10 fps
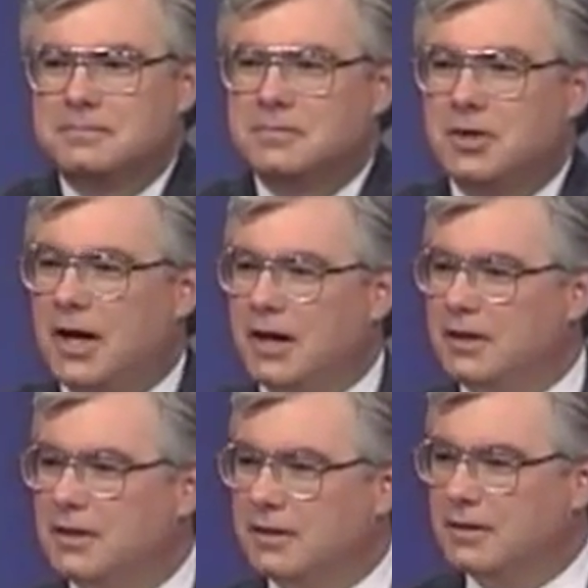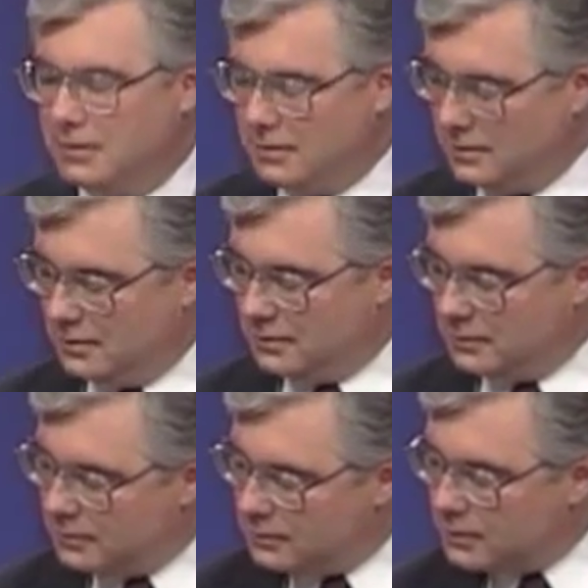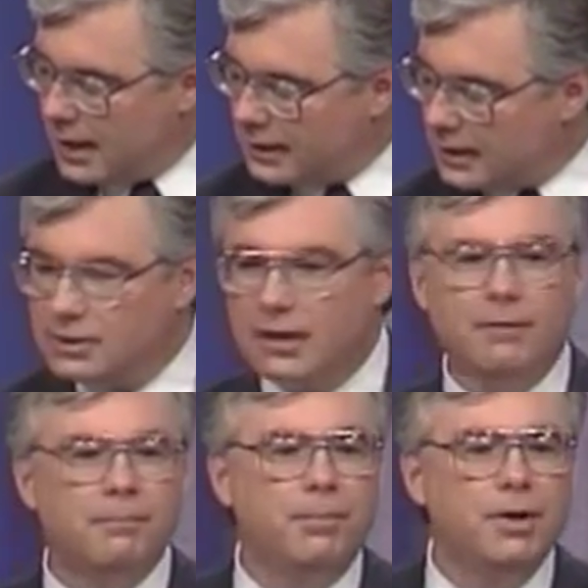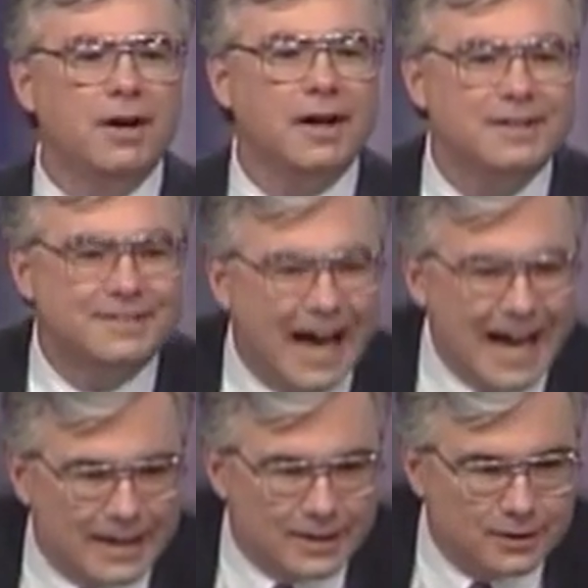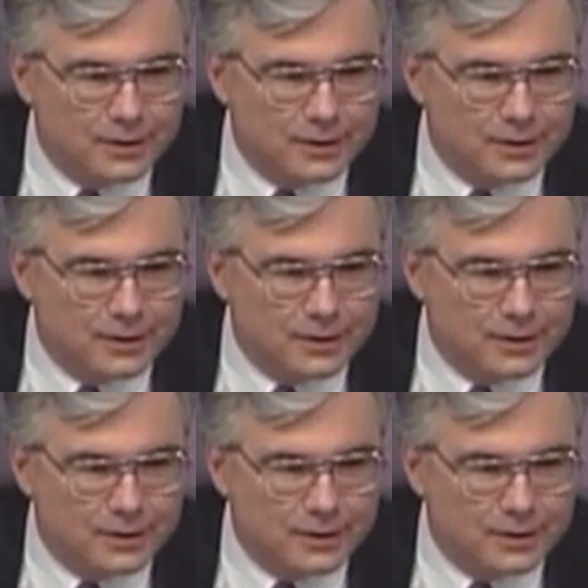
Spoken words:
Got it? Take that stuff and put it on a diet.